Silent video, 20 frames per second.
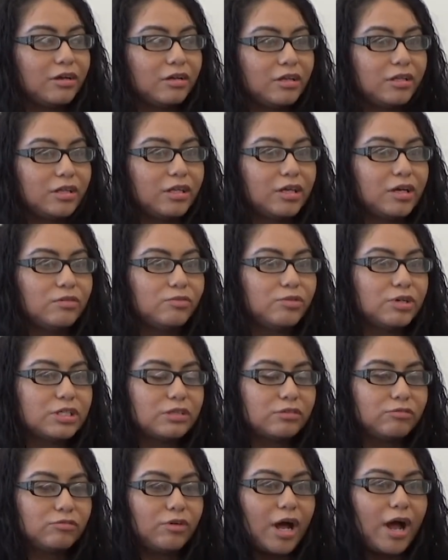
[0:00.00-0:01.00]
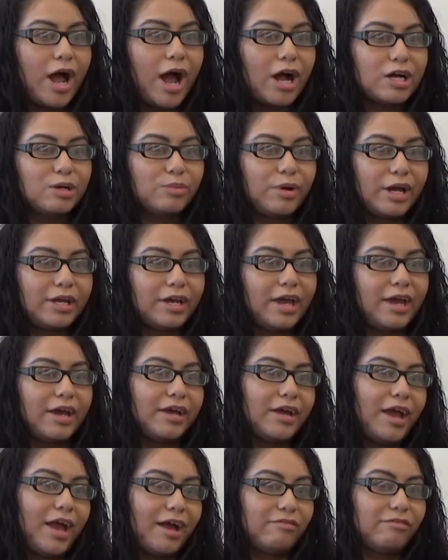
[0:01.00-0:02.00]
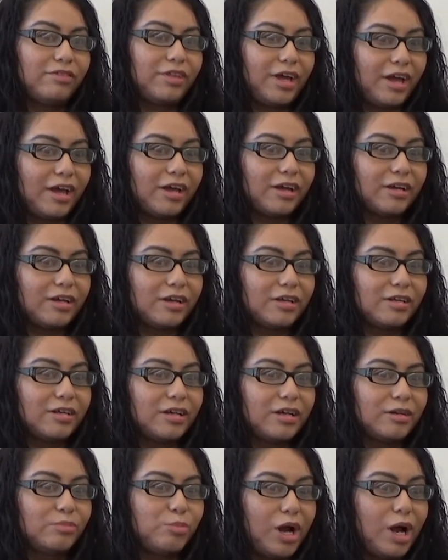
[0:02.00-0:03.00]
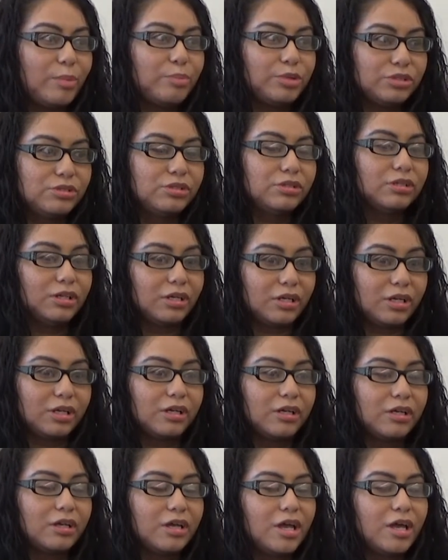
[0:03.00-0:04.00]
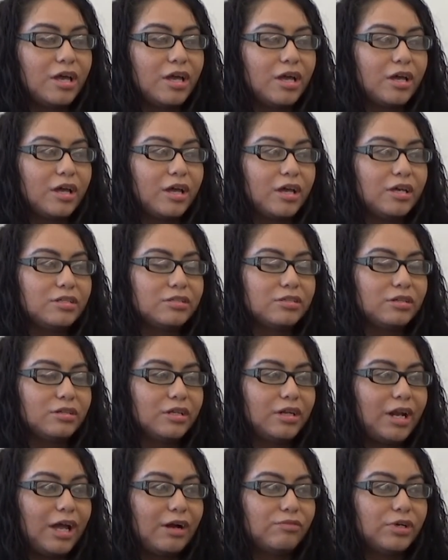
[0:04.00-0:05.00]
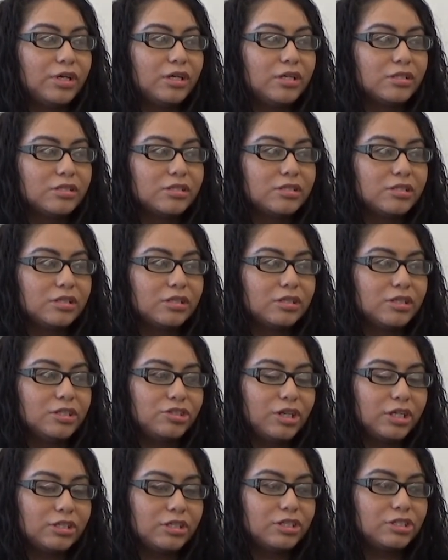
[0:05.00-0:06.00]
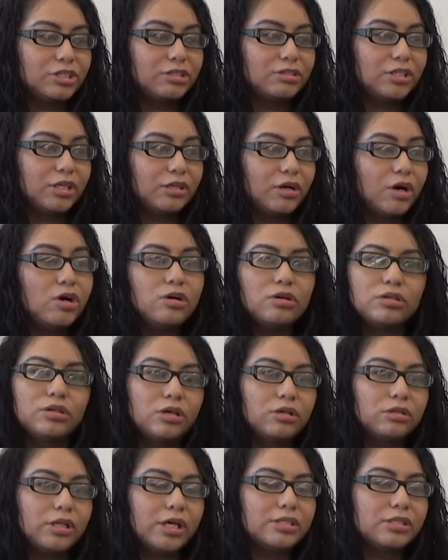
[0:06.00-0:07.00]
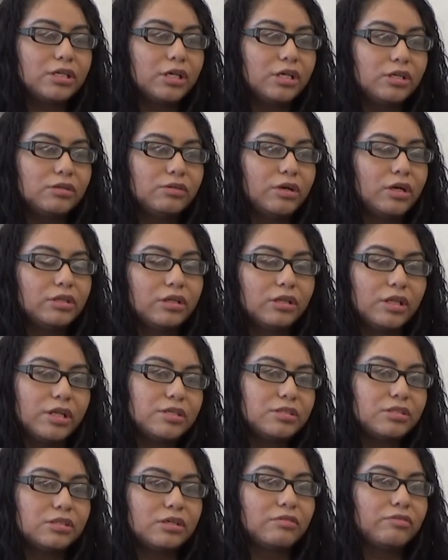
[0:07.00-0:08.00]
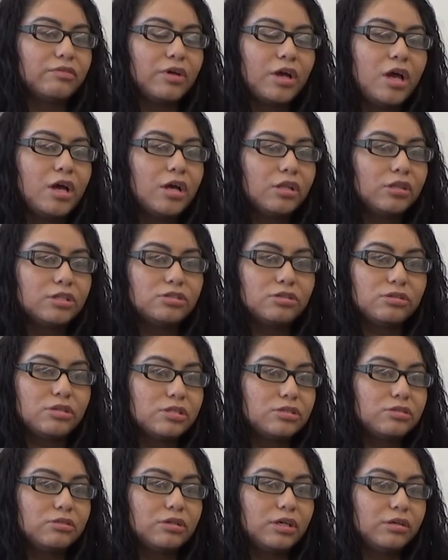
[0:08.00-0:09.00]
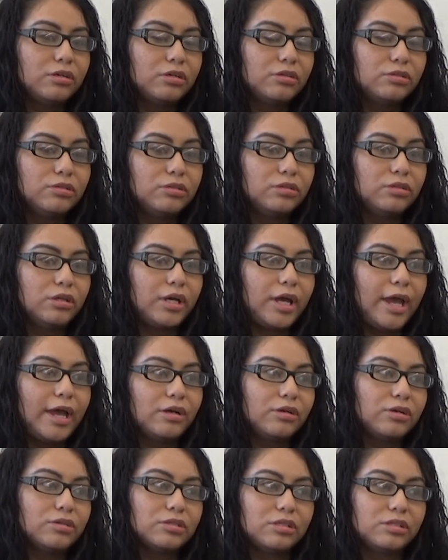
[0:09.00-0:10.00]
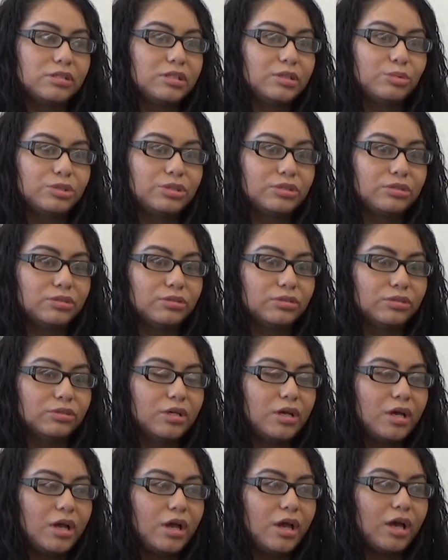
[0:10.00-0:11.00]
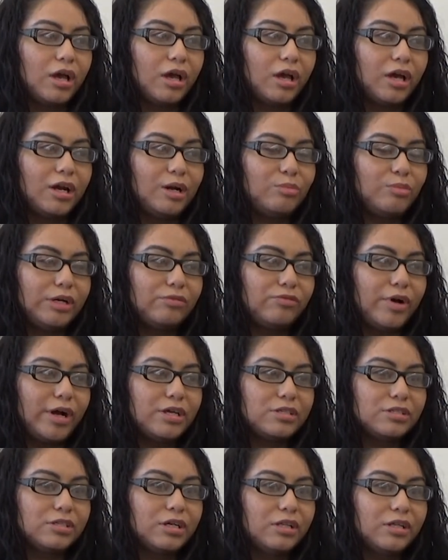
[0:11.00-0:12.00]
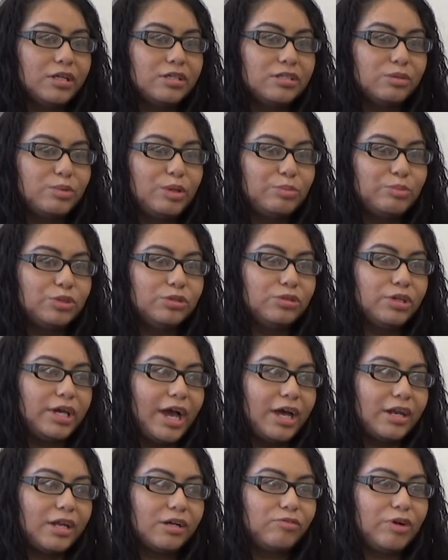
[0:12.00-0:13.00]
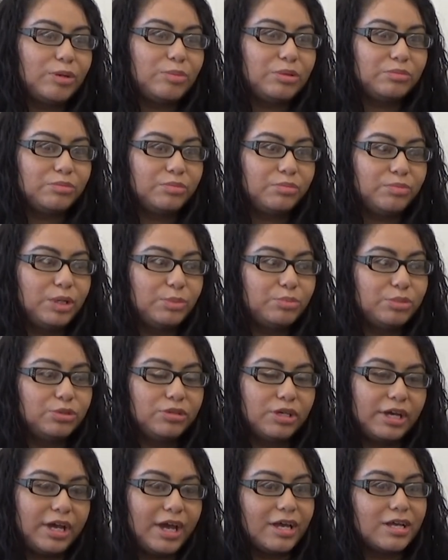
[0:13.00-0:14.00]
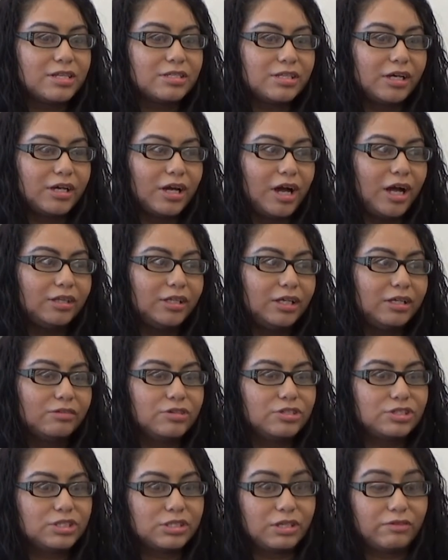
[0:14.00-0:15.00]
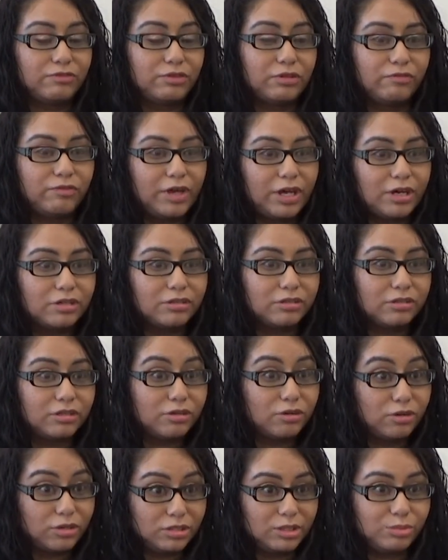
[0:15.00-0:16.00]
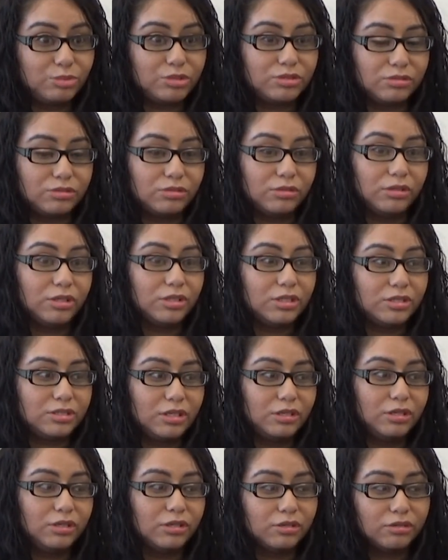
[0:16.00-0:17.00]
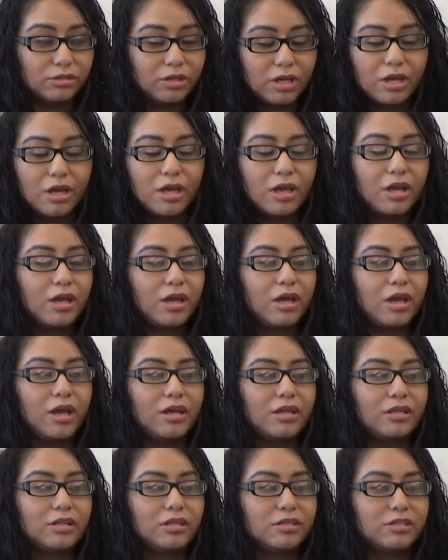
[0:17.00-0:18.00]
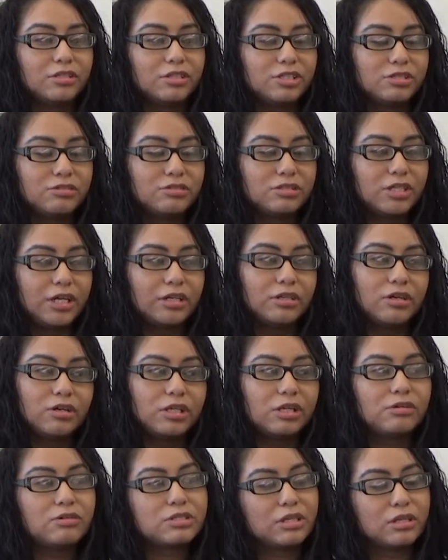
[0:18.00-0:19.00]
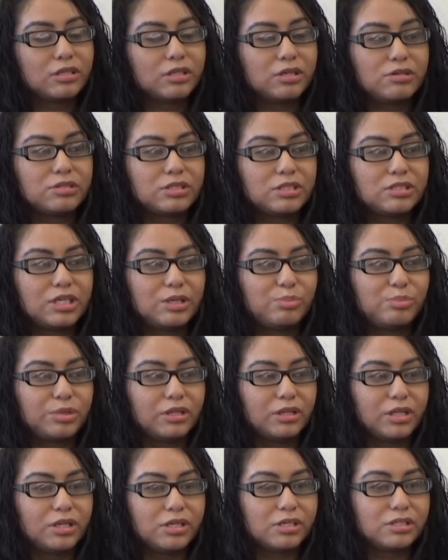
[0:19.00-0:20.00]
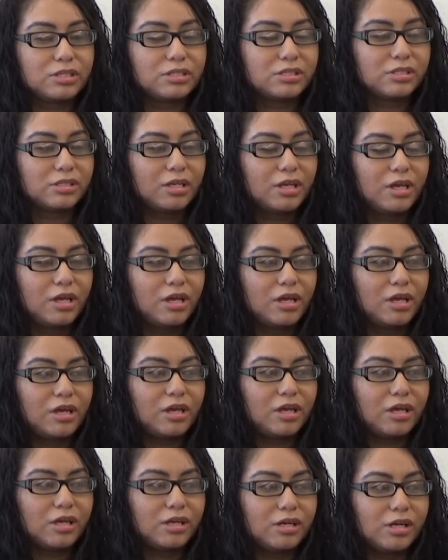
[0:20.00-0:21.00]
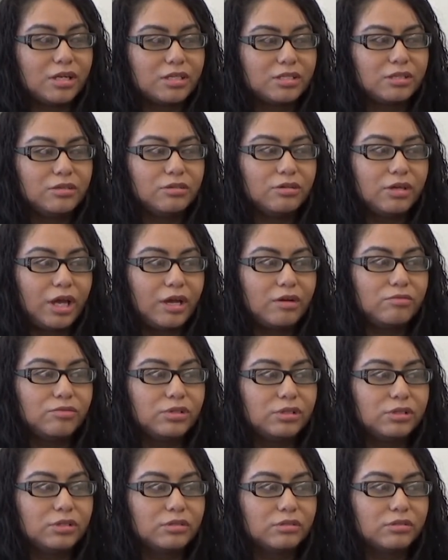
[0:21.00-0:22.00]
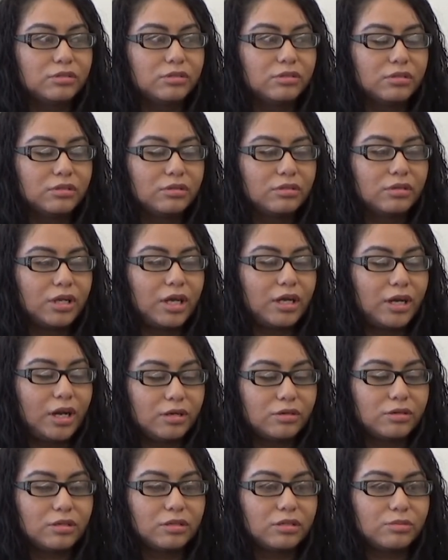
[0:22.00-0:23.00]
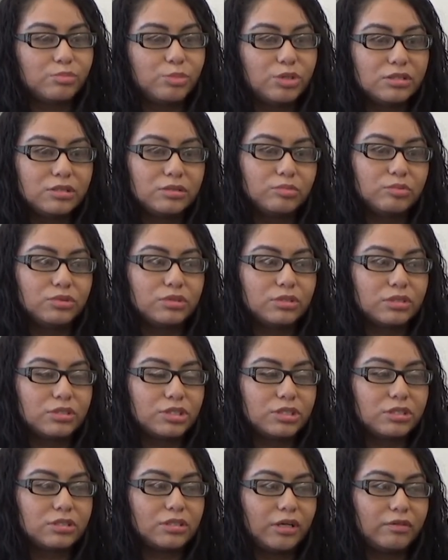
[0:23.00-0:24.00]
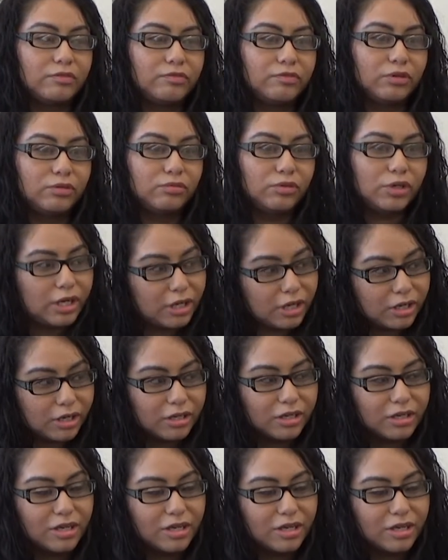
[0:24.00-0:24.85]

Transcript: Then how come I can't have that opportunity? And so then I went to the instructor, and she was like, oh, no, they say you're on the list of the students who can't go to the summer school. And I'm like, why is there a list of people who can and people who can't? It's like, I thought it was just if you fail, you go to summer school, you continue. And she was like, no, there was a separate list. And I said, okay, well, can I go to the principals? And she was like, for what?